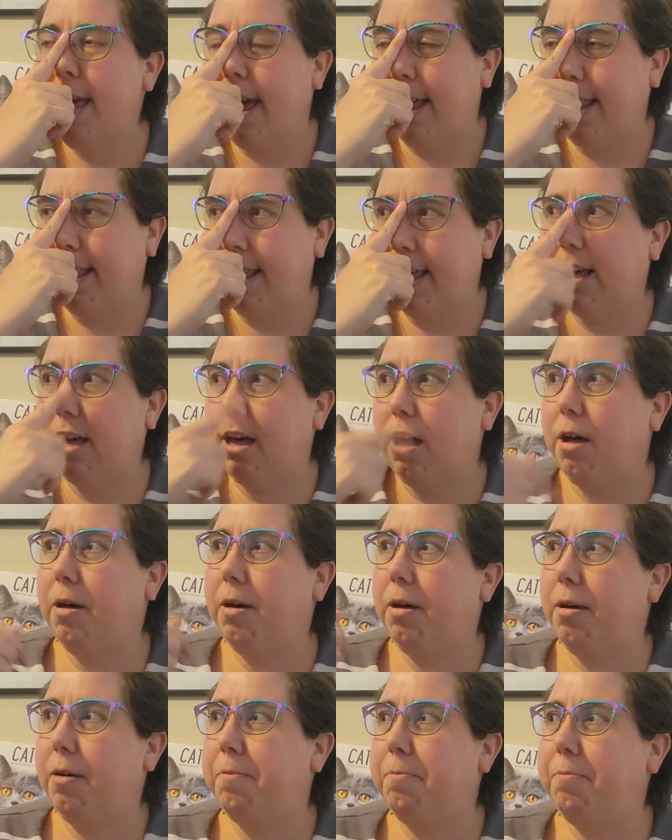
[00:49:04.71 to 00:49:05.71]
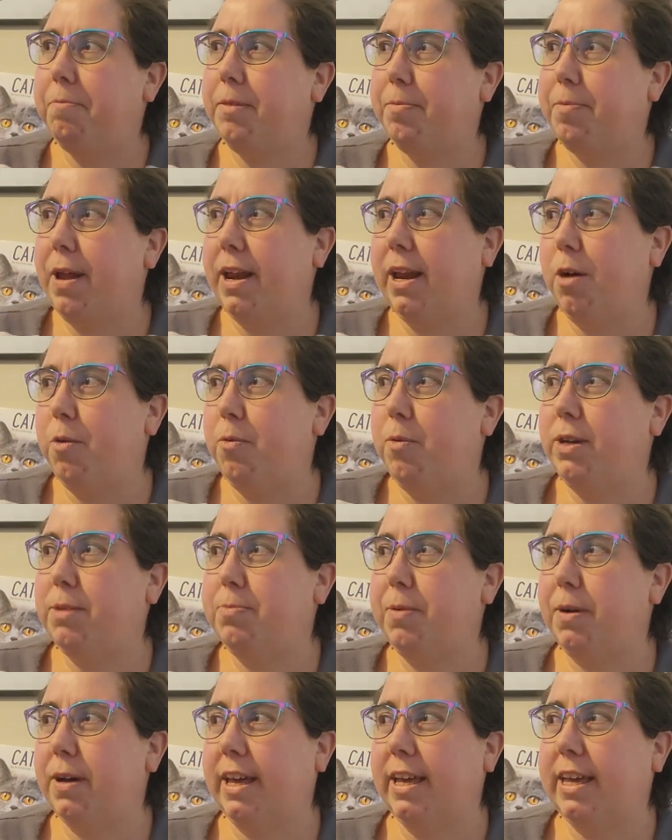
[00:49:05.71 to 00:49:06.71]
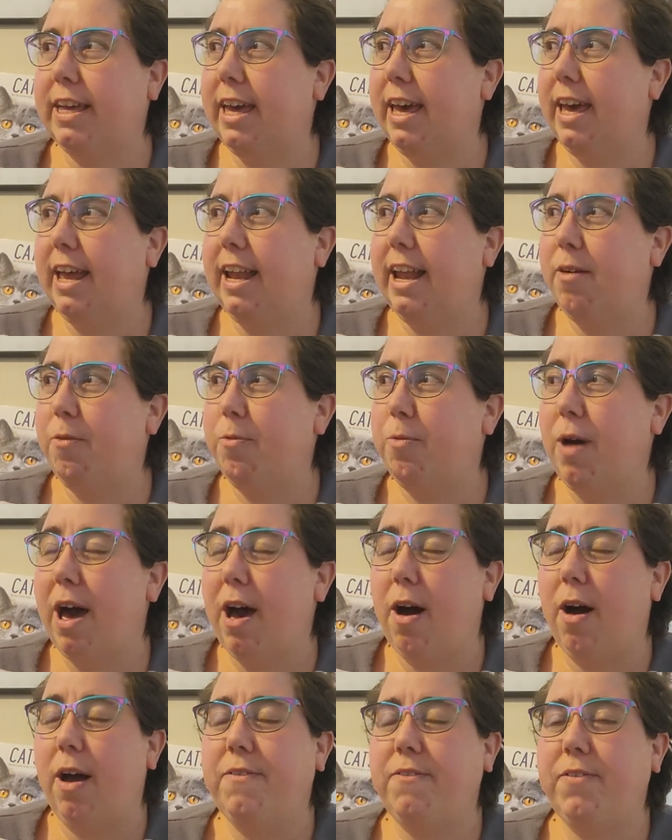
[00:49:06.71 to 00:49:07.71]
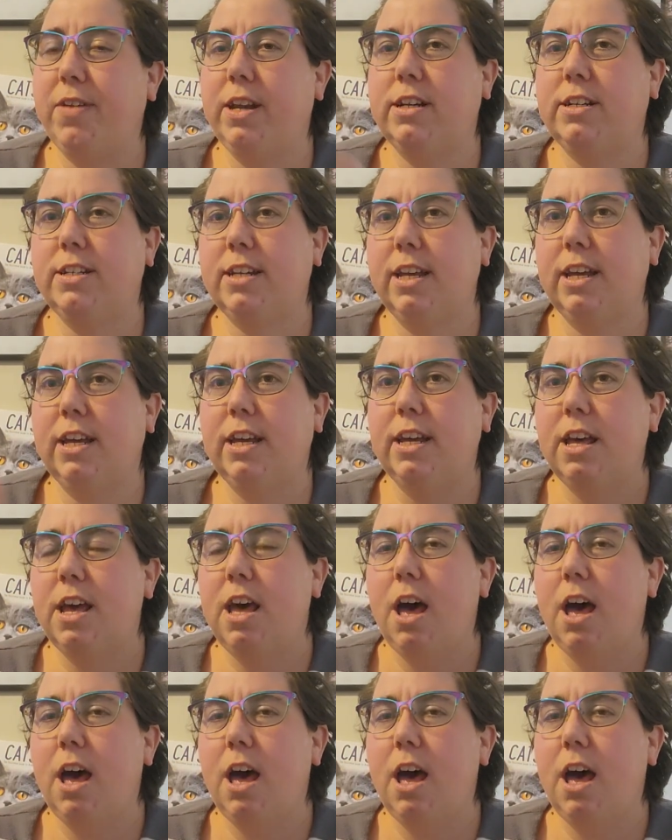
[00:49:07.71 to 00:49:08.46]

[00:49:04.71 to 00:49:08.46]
I think, um, depending on which book I get and how I finish it,